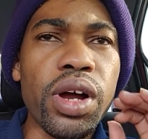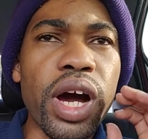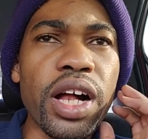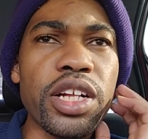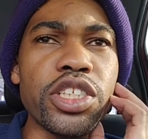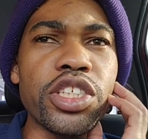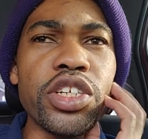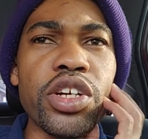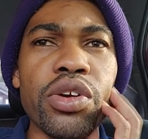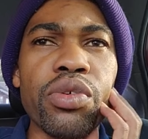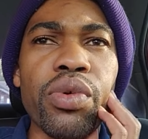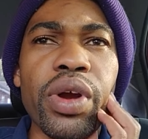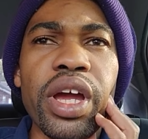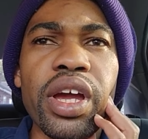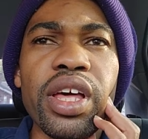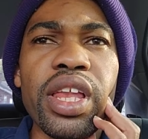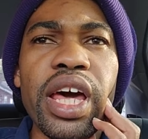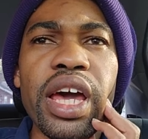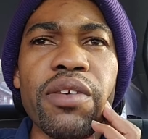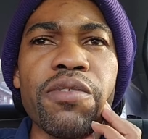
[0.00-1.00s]
Algeria
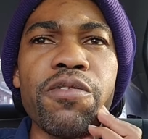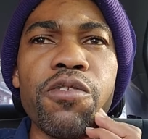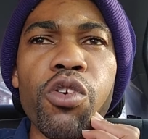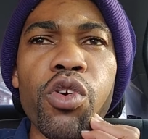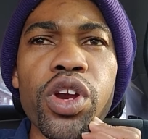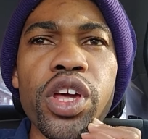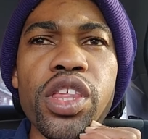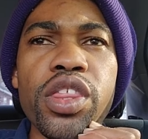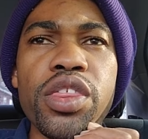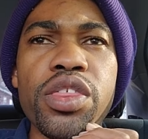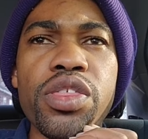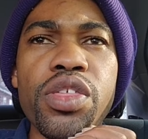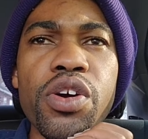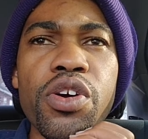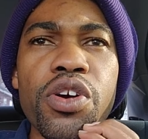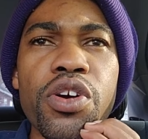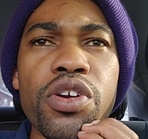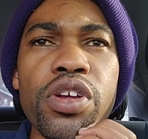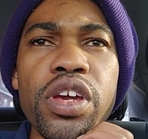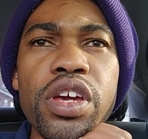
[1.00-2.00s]
ranked like
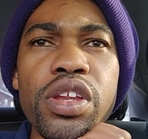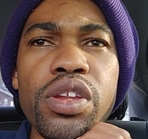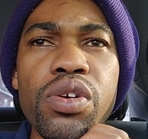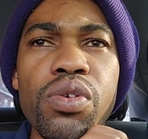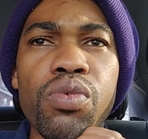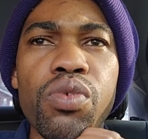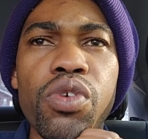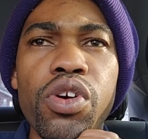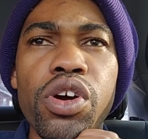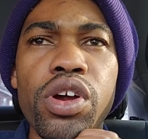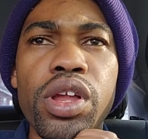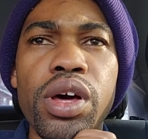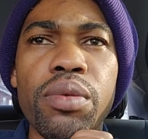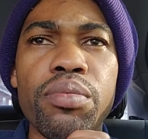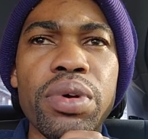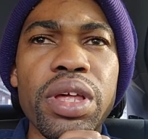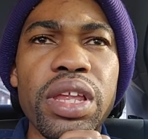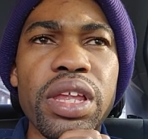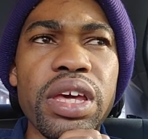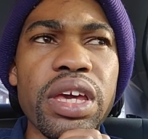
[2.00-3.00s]
43rd in the world, I
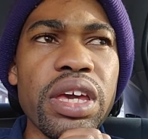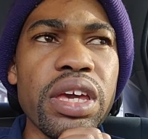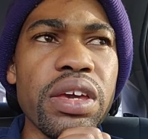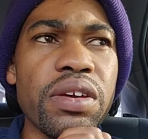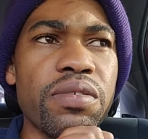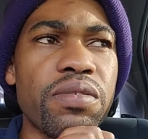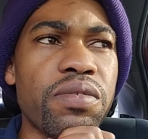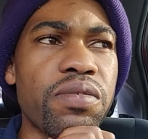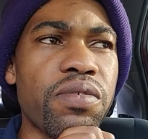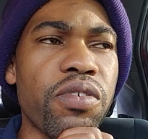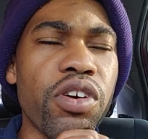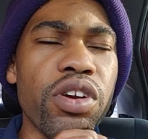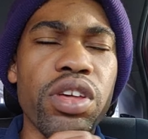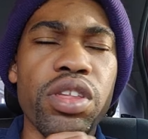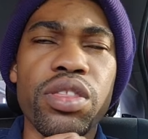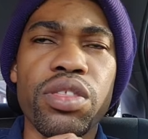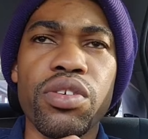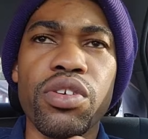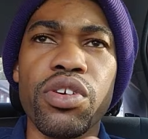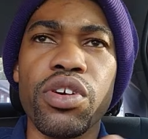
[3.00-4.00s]
believe.
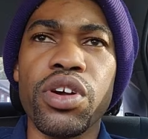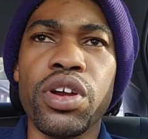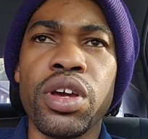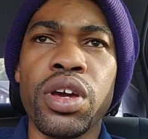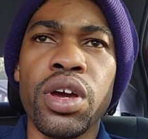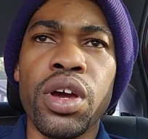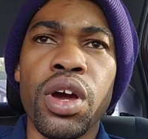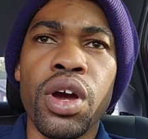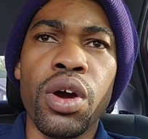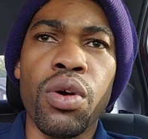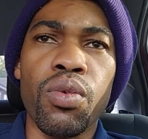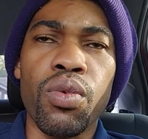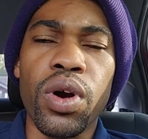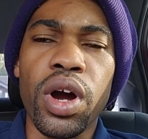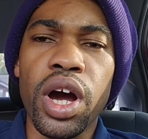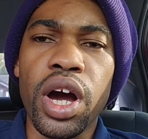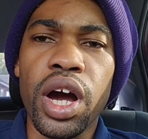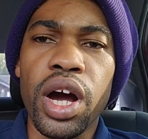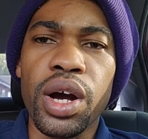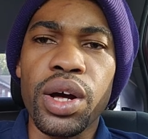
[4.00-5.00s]
43rd.
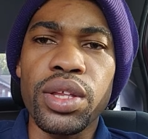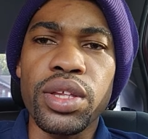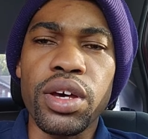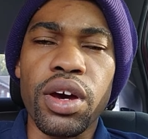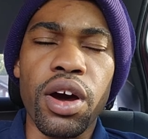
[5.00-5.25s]
While